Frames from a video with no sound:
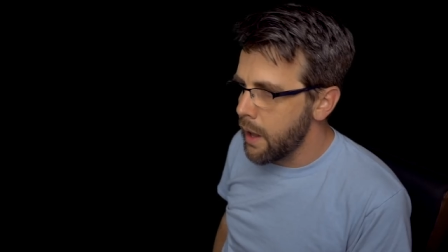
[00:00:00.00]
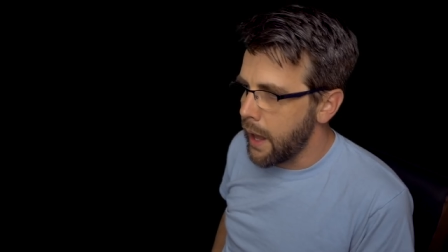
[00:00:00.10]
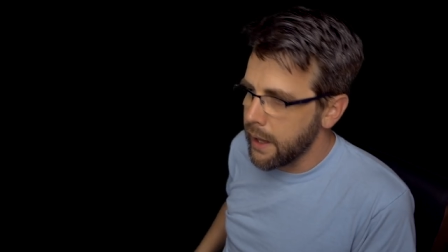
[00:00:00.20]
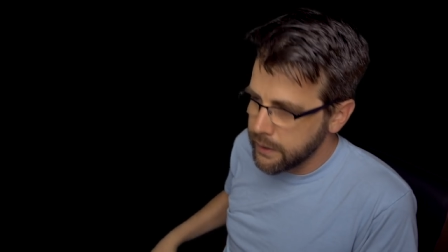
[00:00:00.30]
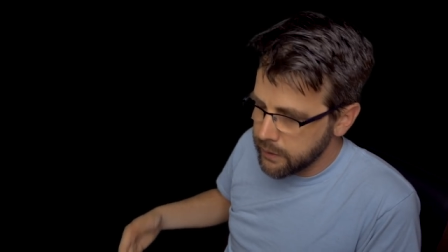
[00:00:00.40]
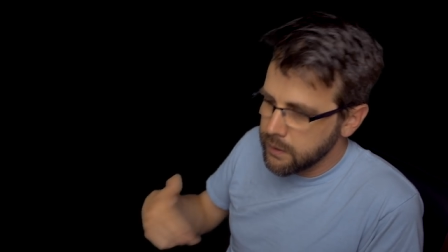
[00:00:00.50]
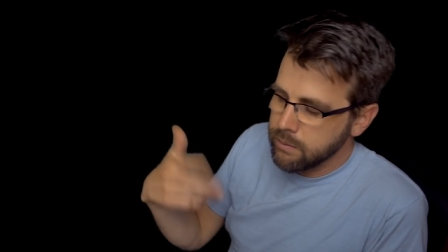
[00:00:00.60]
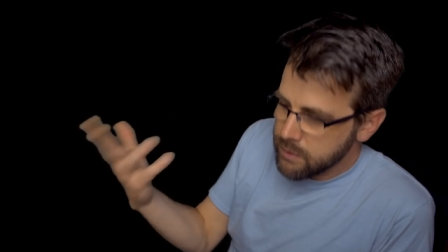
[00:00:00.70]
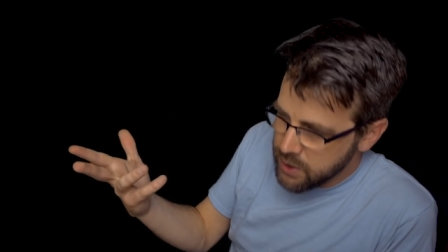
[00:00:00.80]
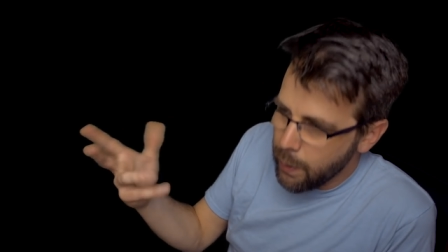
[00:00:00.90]
And
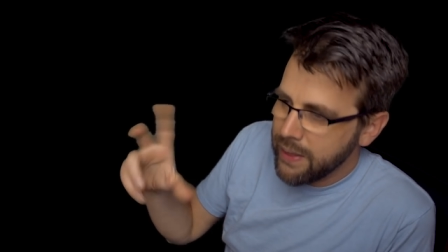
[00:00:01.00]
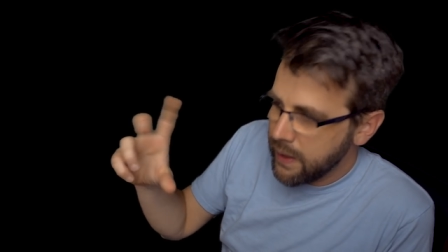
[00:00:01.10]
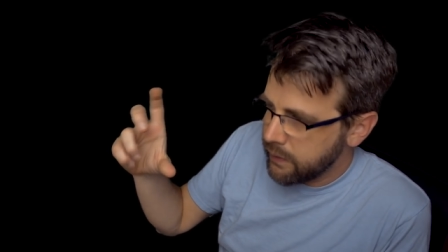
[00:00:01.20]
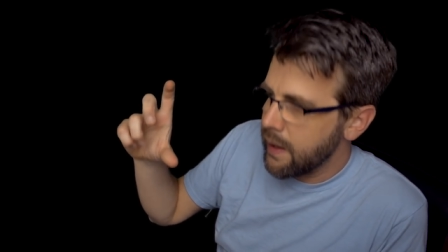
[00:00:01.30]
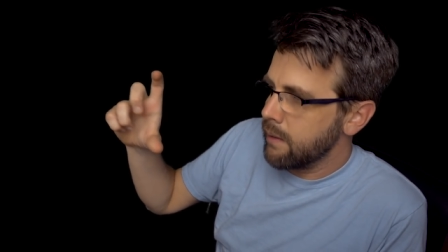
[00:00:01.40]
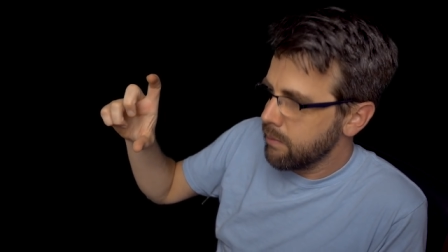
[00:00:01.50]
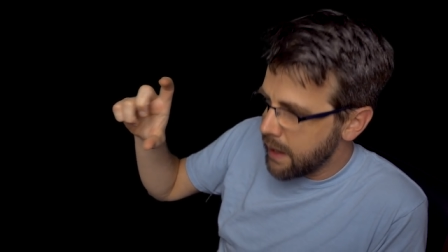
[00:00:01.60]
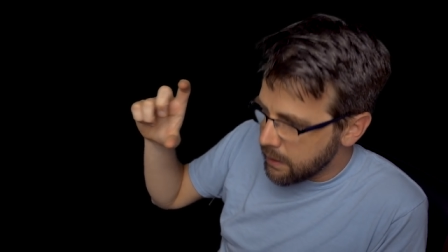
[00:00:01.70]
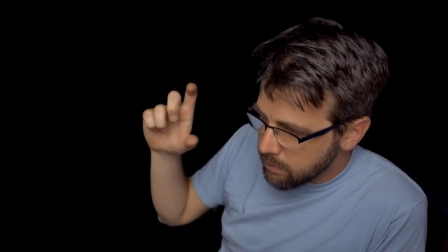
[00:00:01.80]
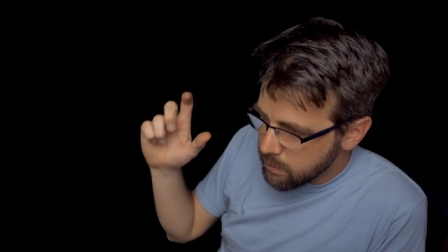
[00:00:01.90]
so I think that,
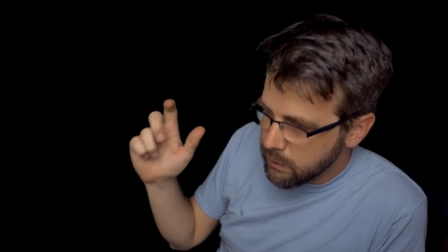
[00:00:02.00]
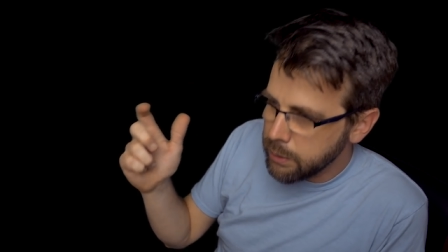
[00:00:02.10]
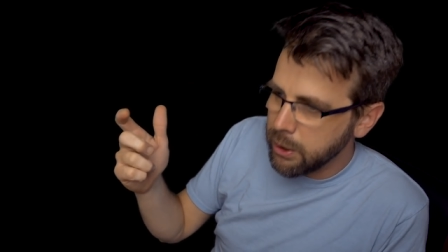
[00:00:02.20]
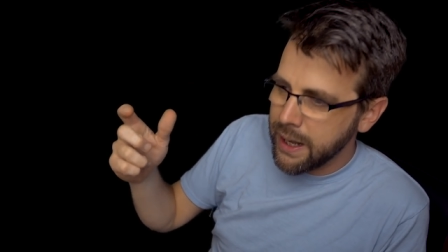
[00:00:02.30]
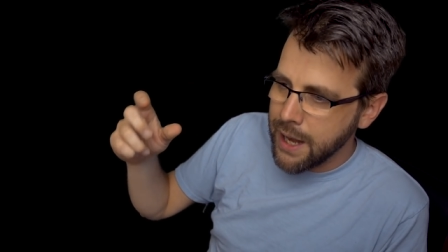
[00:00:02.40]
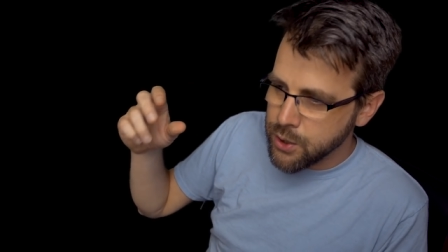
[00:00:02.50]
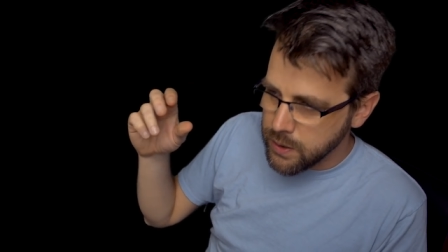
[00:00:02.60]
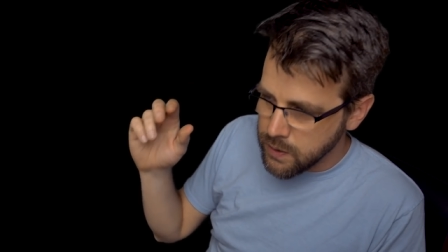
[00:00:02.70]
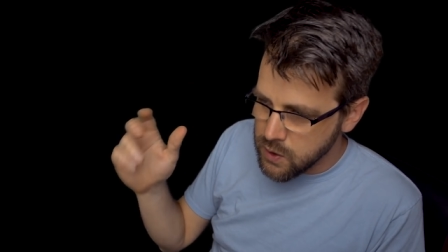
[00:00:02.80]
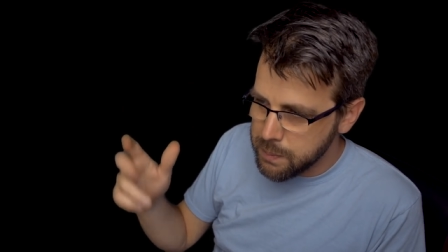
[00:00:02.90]
that
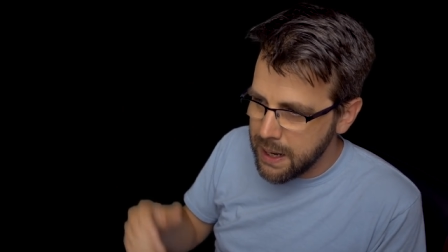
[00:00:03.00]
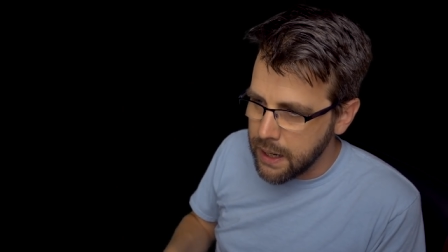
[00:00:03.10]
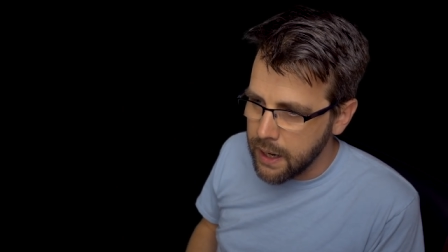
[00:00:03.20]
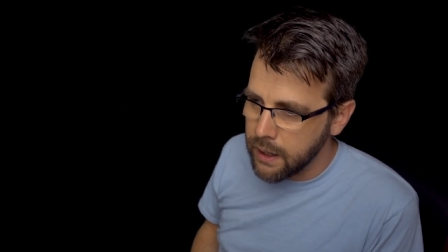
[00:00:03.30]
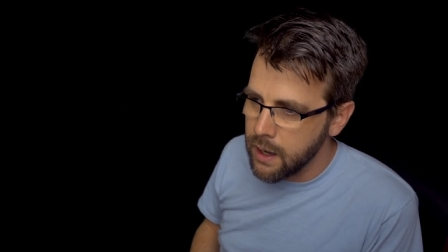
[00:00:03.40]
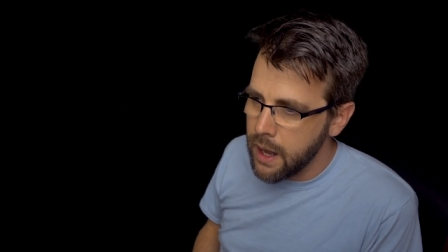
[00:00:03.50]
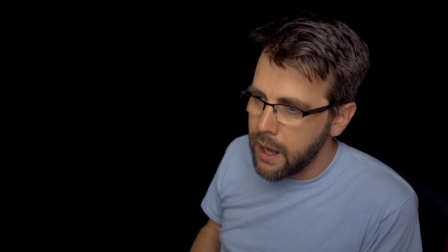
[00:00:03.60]
communication, speaking,